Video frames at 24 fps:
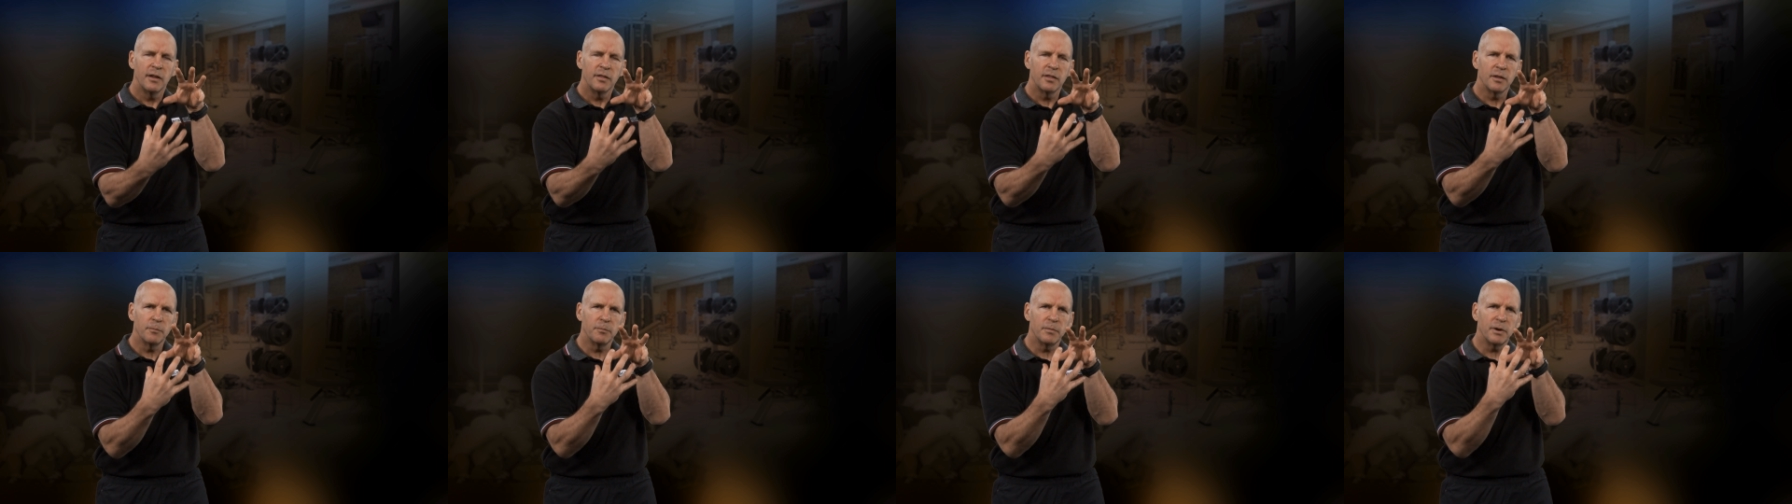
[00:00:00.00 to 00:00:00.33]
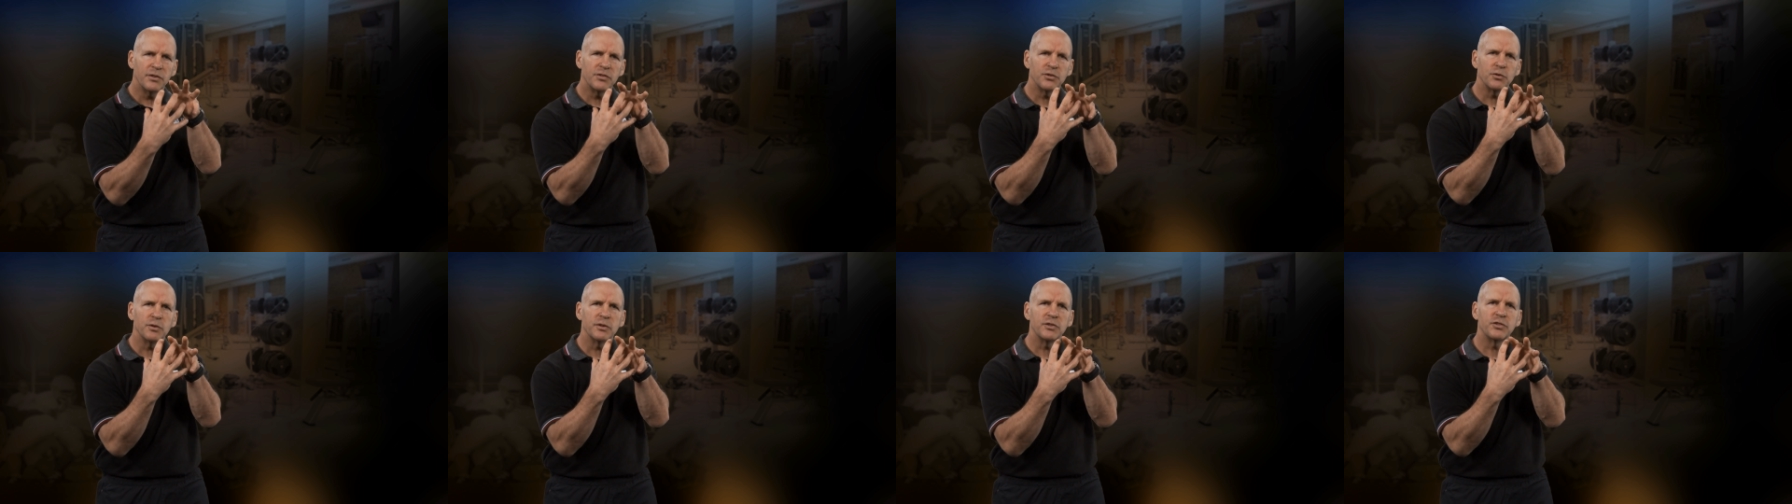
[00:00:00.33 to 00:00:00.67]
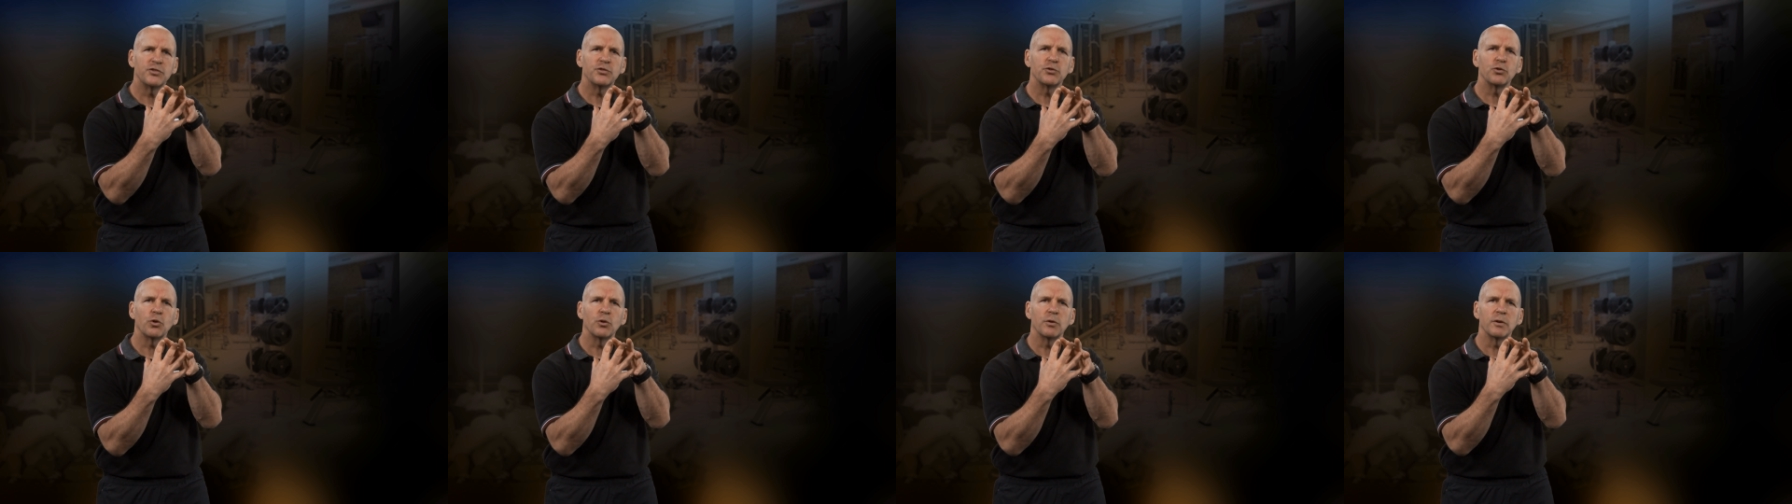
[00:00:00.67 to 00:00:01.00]
the muscle is
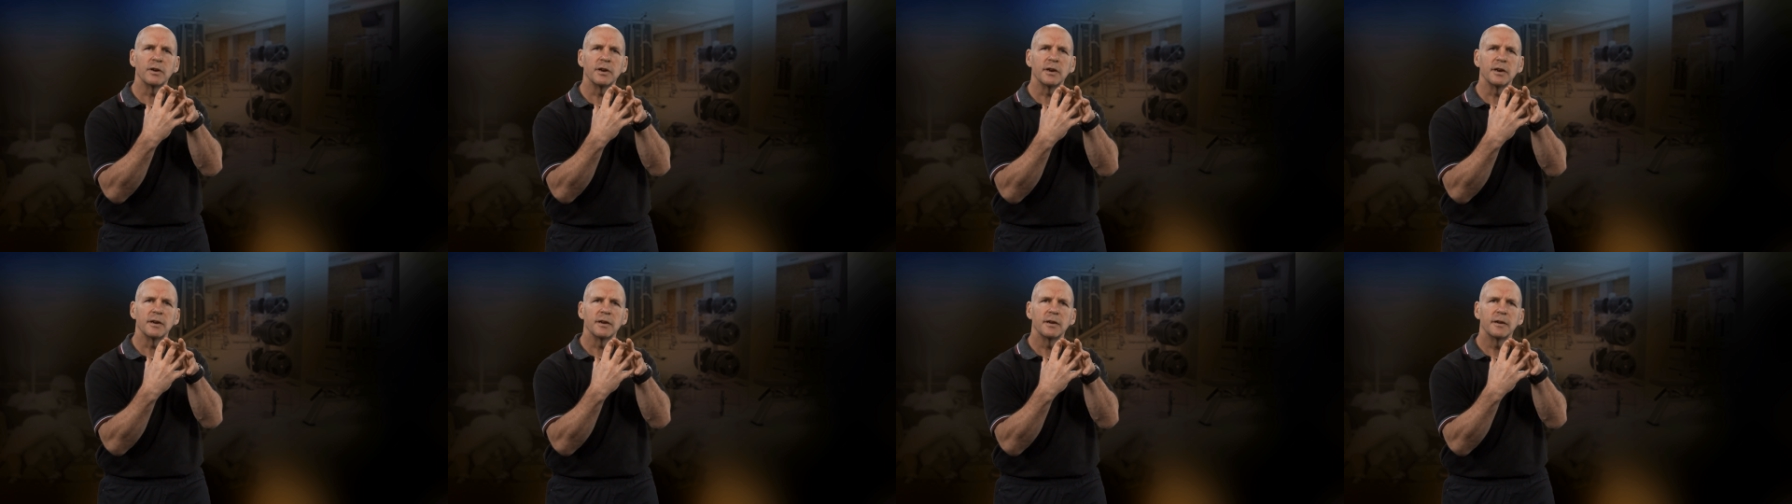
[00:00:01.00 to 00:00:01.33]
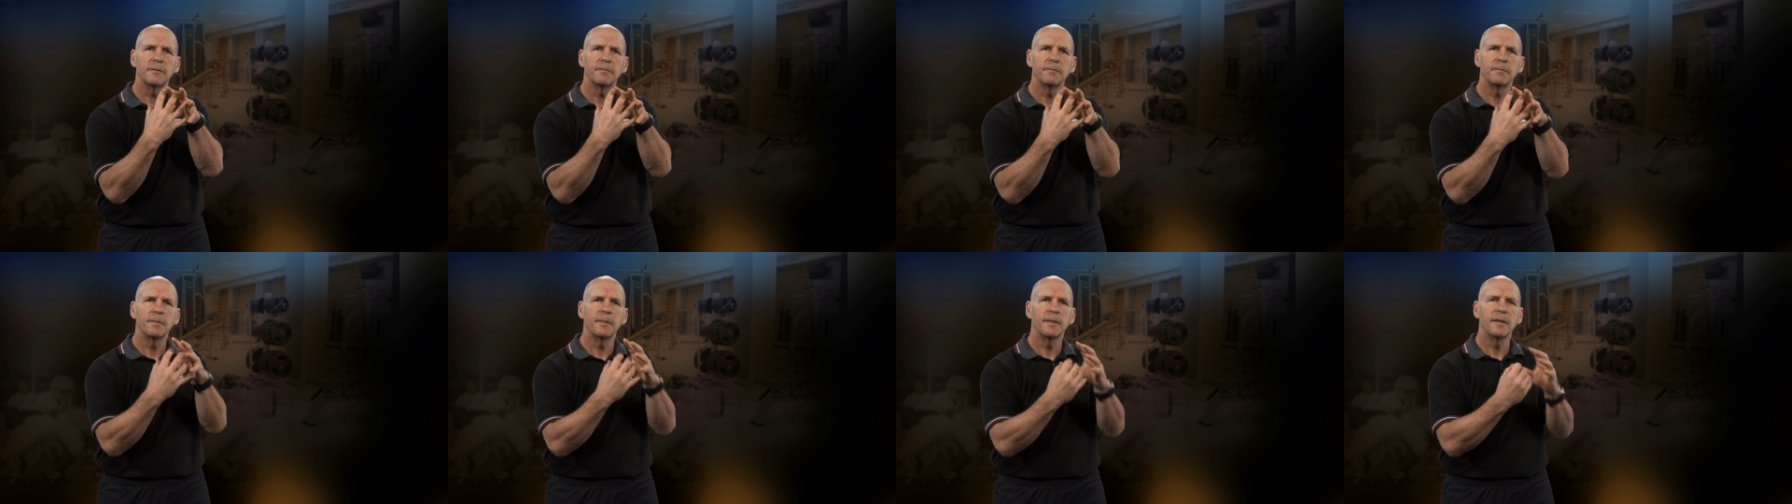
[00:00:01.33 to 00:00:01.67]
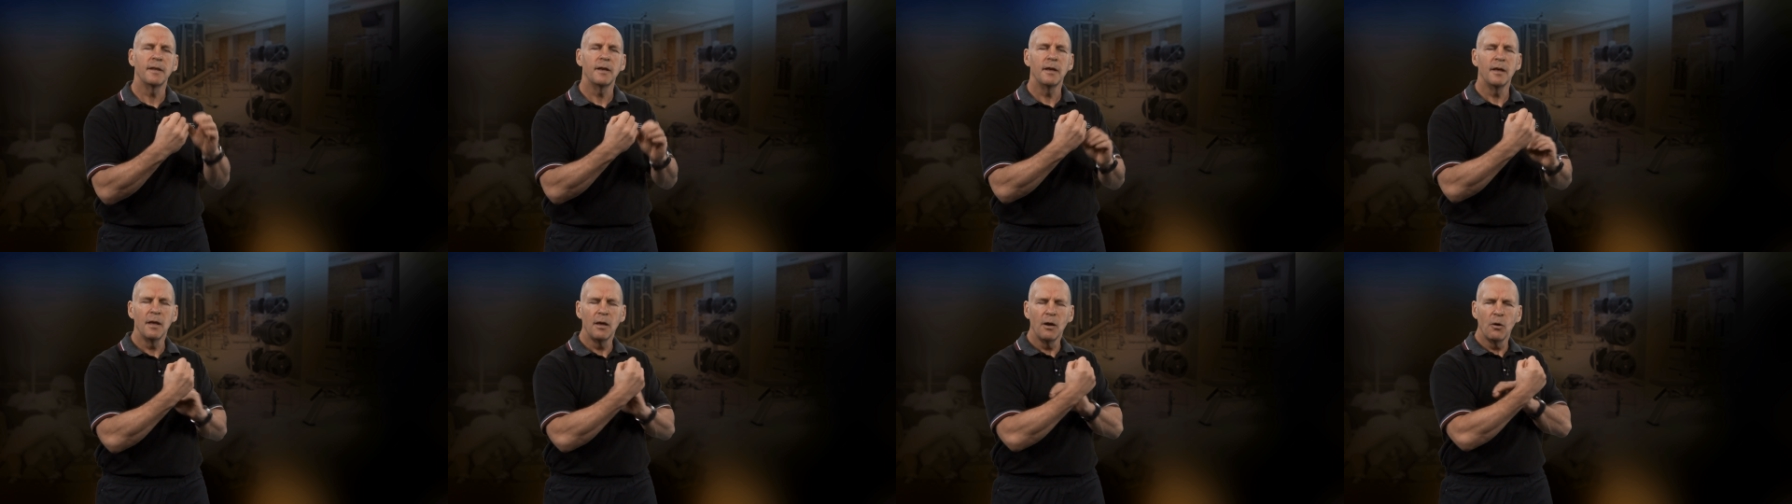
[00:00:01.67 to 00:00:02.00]
shortening.
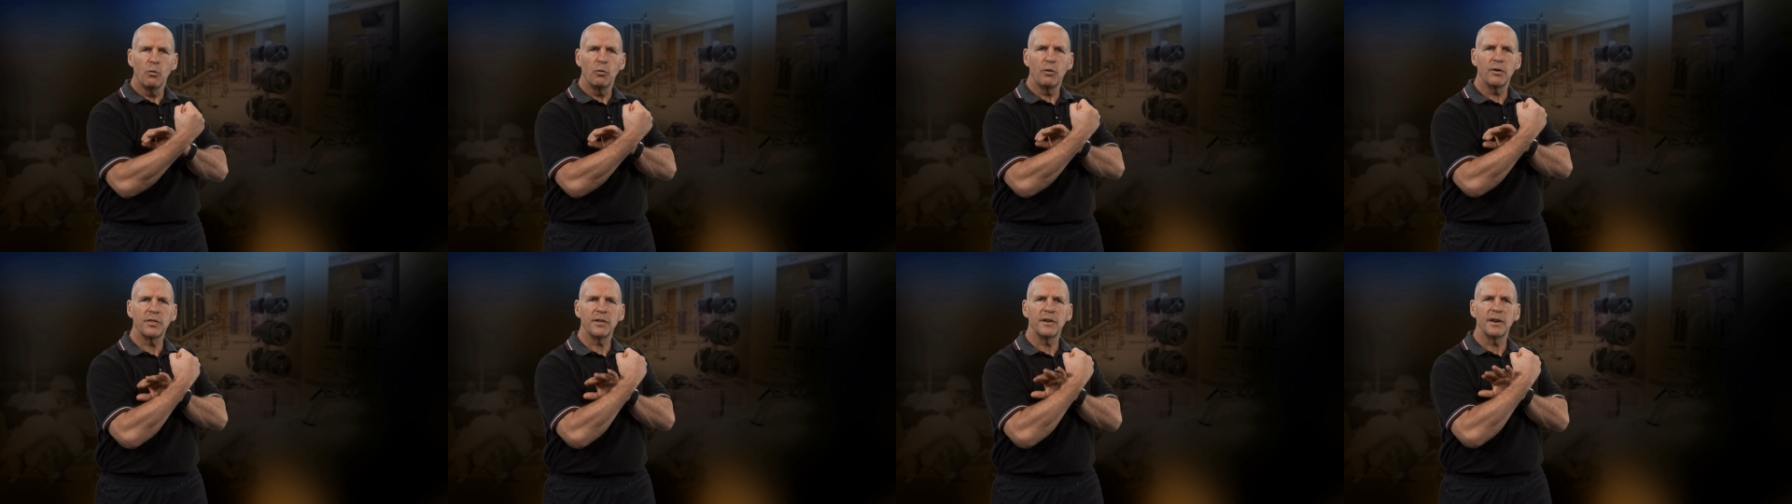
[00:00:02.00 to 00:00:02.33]
With